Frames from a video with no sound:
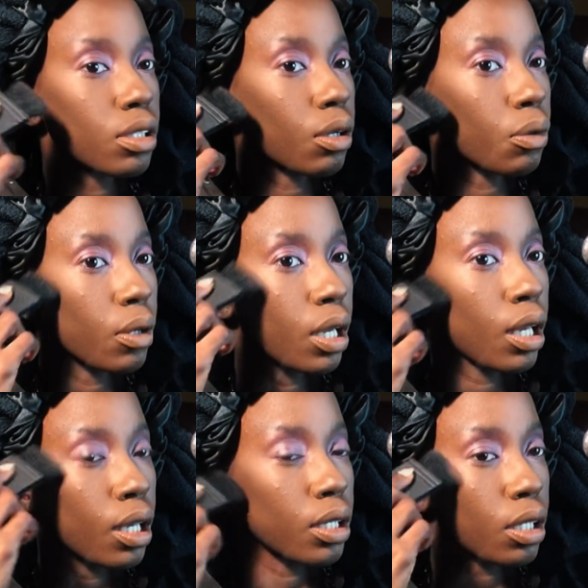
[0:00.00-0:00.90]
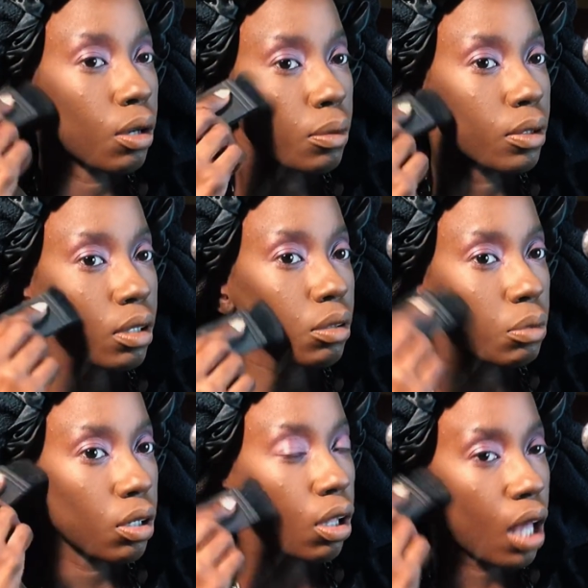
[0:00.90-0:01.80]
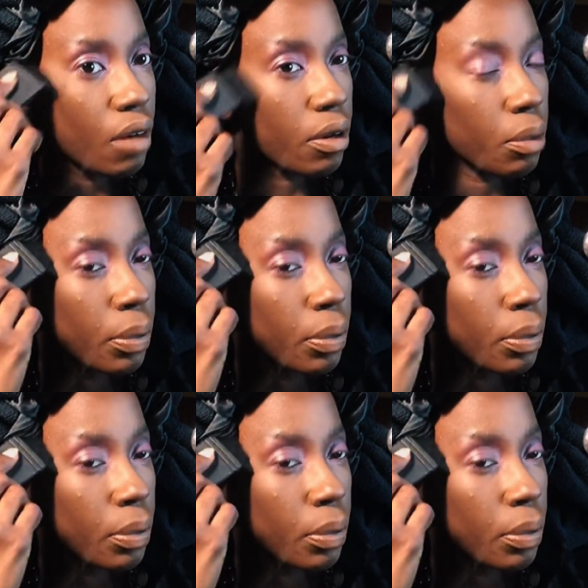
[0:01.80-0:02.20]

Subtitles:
So, you know, we all have our